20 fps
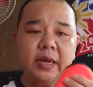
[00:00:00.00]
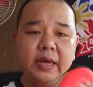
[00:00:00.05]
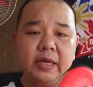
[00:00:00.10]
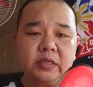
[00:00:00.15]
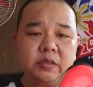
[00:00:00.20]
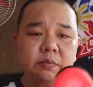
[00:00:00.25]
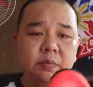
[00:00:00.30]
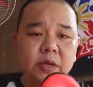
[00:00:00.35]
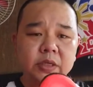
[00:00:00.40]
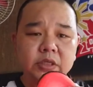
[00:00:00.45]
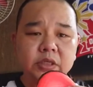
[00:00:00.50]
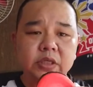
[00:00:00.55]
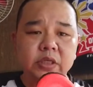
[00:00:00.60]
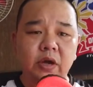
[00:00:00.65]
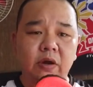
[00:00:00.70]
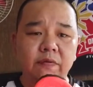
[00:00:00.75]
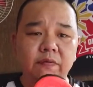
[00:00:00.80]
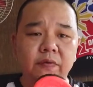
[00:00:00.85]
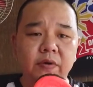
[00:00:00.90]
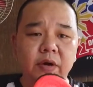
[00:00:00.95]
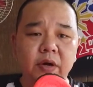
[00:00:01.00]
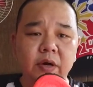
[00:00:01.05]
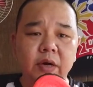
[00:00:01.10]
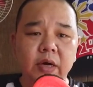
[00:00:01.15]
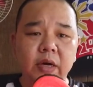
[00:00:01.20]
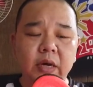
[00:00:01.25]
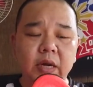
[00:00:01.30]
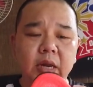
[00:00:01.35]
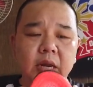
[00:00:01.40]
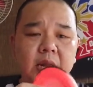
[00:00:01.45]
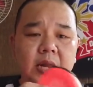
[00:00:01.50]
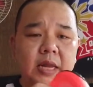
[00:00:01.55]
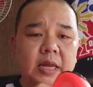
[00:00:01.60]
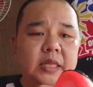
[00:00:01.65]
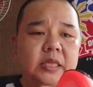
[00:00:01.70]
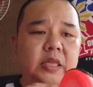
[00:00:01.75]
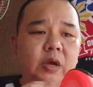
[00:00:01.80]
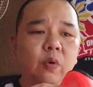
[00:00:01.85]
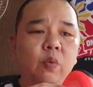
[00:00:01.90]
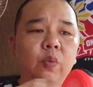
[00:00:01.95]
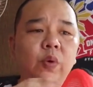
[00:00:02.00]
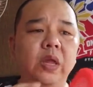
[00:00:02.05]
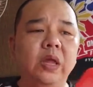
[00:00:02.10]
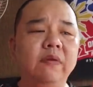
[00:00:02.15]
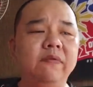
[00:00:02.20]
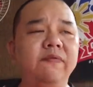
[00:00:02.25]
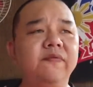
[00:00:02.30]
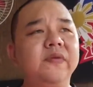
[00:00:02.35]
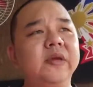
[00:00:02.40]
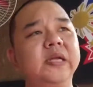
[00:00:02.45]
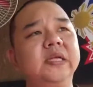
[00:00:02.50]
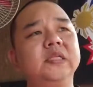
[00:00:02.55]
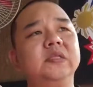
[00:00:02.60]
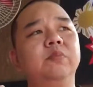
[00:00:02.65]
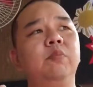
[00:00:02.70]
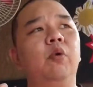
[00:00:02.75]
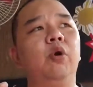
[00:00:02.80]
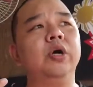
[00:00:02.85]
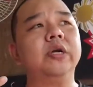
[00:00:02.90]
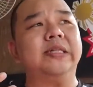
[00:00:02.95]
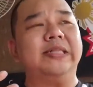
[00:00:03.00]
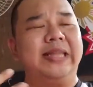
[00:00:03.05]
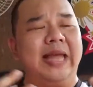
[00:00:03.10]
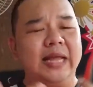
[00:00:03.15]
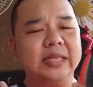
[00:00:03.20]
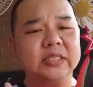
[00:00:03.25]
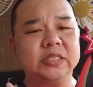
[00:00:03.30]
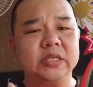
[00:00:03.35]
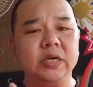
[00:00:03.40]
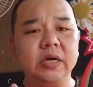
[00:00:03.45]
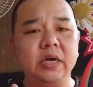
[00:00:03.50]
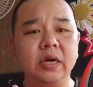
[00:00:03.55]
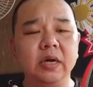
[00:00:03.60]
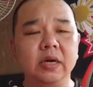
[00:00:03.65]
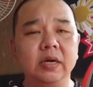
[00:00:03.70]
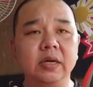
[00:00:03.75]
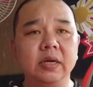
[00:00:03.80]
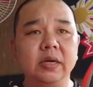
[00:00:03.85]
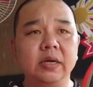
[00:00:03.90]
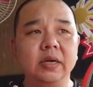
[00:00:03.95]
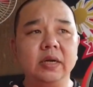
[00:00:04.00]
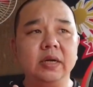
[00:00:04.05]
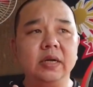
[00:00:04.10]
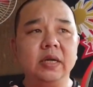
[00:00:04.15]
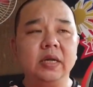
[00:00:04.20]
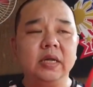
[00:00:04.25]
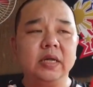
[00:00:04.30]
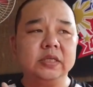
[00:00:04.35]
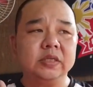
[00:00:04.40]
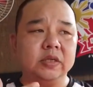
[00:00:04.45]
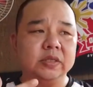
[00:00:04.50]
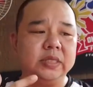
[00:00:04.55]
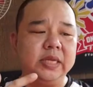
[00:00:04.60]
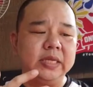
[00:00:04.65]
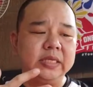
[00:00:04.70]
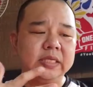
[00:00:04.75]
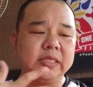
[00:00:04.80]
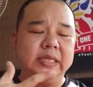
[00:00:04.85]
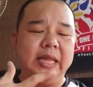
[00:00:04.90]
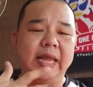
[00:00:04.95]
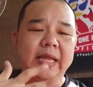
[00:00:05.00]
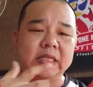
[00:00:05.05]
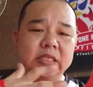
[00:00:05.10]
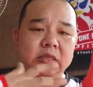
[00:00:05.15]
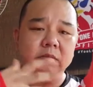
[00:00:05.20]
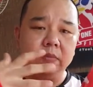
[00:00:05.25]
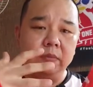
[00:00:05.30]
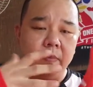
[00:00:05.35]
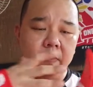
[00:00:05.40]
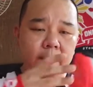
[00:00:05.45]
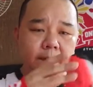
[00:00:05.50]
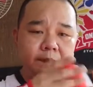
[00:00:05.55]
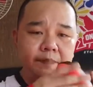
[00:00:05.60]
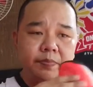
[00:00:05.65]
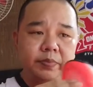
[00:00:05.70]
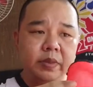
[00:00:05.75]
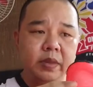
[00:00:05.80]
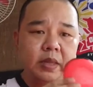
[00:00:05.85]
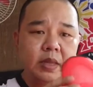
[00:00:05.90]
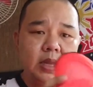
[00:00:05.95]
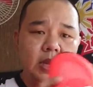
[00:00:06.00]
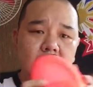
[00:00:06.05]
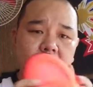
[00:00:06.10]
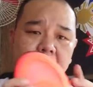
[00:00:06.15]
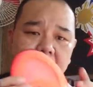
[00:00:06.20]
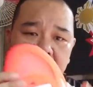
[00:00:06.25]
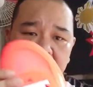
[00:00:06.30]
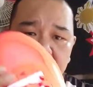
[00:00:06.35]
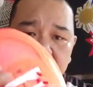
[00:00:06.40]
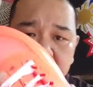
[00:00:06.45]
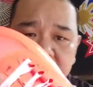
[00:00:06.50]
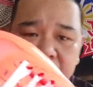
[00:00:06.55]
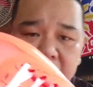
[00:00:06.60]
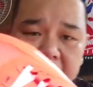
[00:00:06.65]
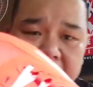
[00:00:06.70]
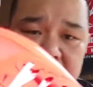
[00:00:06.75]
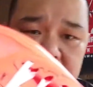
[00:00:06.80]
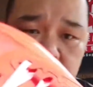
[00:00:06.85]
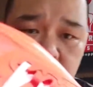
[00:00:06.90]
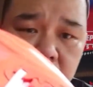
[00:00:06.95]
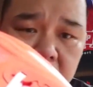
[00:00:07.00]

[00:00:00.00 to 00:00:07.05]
is much tougher. The weave feels more denser. So this dense flex